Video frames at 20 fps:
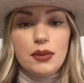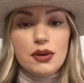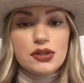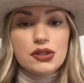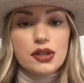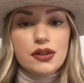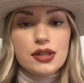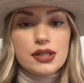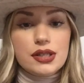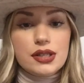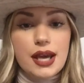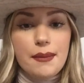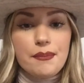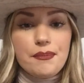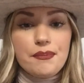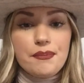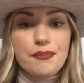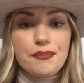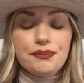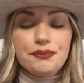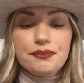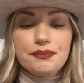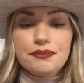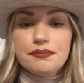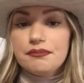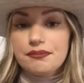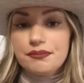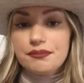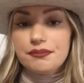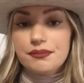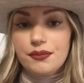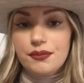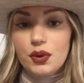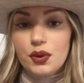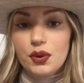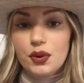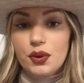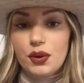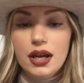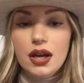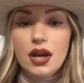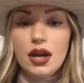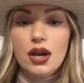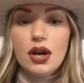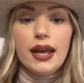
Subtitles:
most of the time? Okay.